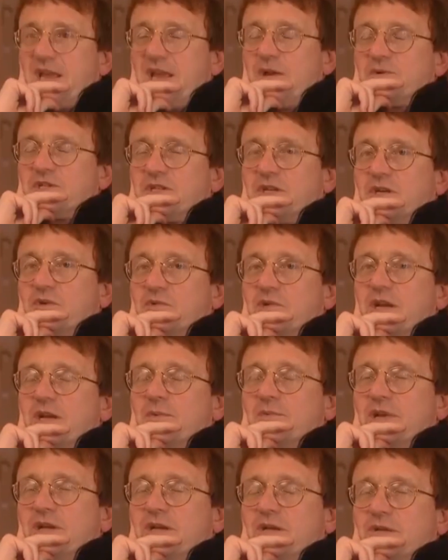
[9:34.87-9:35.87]
He was
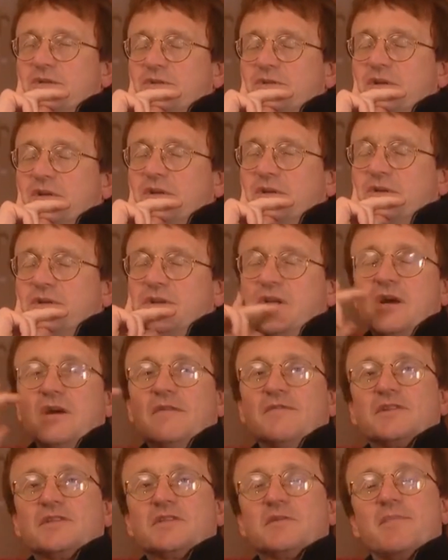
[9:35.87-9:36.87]
incredibly
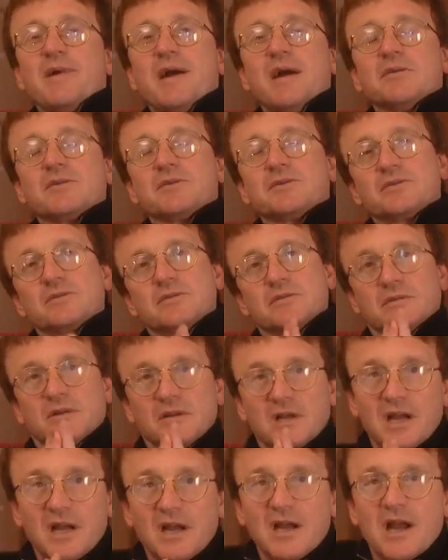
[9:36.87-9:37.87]
nervous about
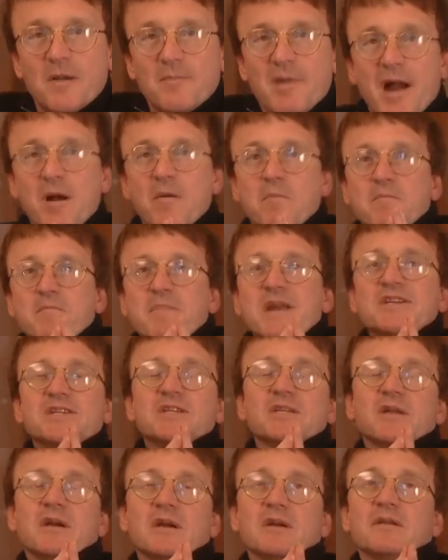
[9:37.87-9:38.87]

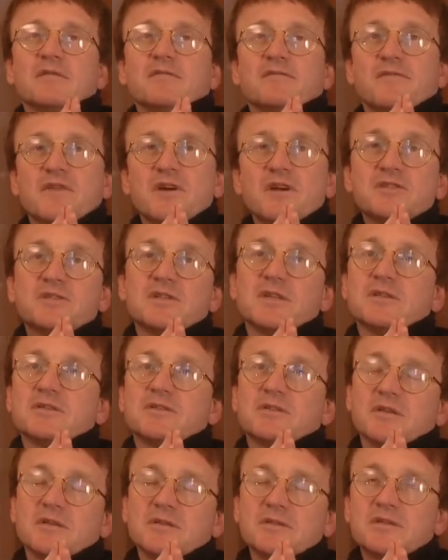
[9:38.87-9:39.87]
meeting her in the first
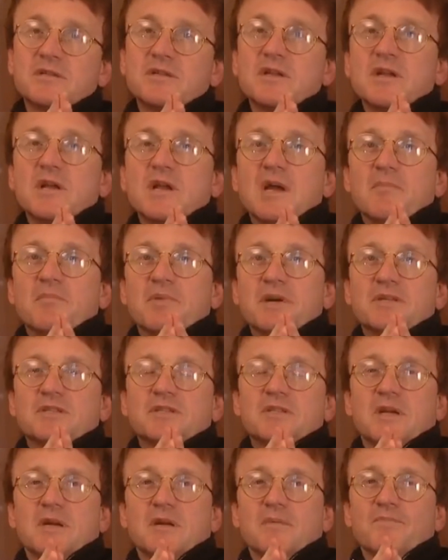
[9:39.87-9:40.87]
instance, but